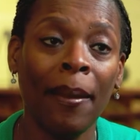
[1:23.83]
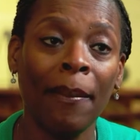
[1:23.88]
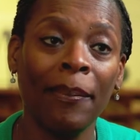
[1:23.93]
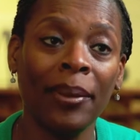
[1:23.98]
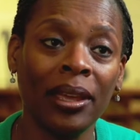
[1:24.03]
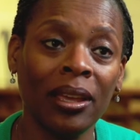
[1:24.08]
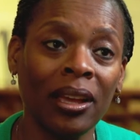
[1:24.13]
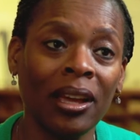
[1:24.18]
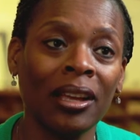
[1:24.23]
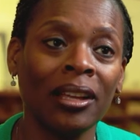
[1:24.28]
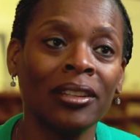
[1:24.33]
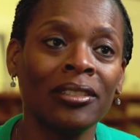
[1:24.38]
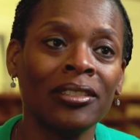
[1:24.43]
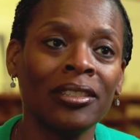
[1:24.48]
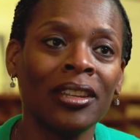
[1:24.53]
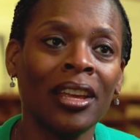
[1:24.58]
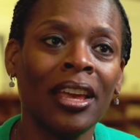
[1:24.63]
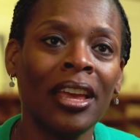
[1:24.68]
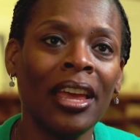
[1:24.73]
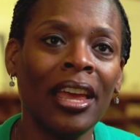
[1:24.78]

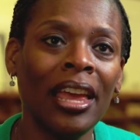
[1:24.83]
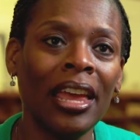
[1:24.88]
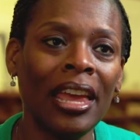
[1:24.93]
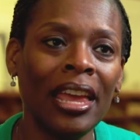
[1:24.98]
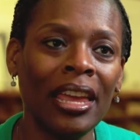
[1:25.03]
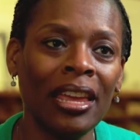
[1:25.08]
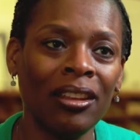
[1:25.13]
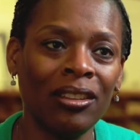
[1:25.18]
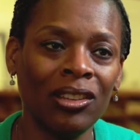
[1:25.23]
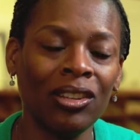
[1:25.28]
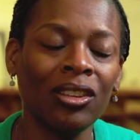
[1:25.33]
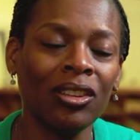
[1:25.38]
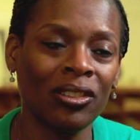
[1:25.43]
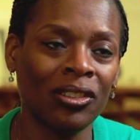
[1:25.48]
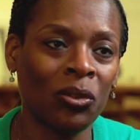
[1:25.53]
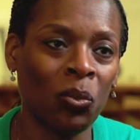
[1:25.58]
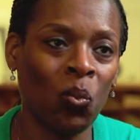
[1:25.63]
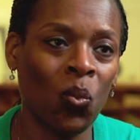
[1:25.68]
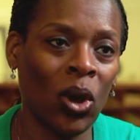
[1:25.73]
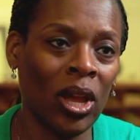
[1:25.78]
because it took
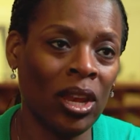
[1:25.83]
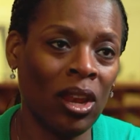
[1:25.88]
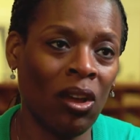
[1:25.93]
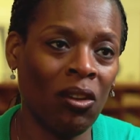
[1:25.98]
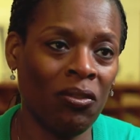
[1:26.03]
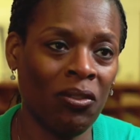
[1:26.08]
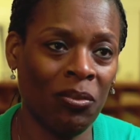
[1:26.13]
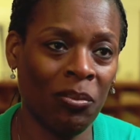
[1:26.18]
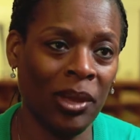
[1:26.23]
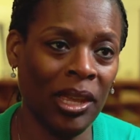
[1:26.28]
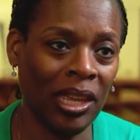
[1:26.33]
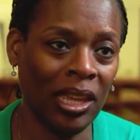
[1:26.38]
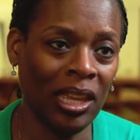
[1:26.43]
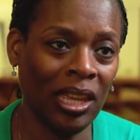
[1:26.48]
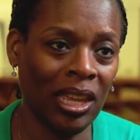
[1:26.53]
some weight off of me.